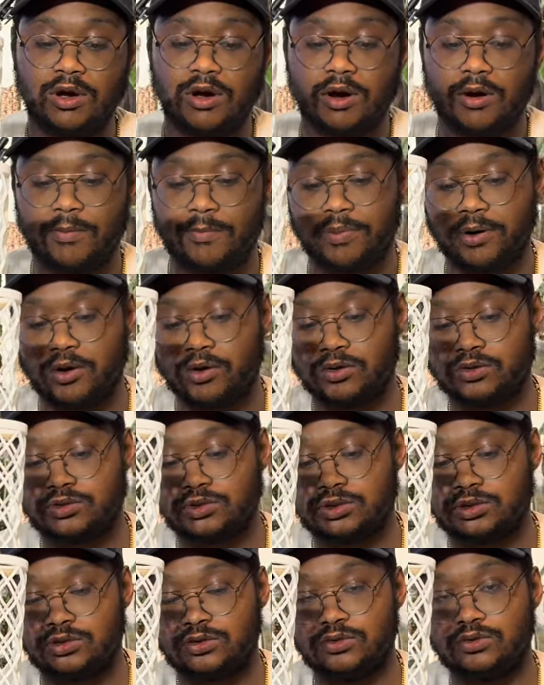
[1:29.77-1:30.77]

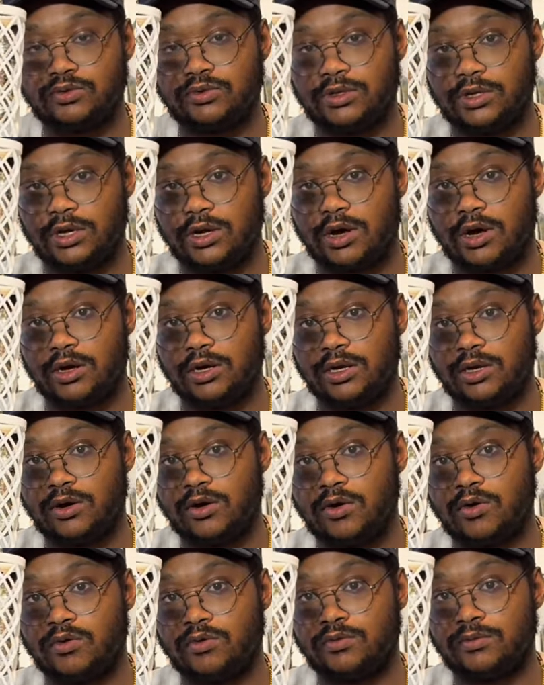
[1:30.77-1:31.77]
opposed to the
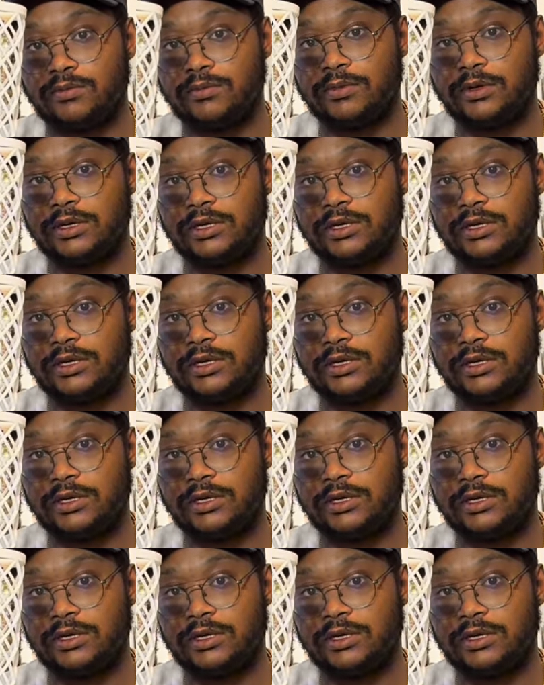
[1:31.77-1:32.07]
honeycomb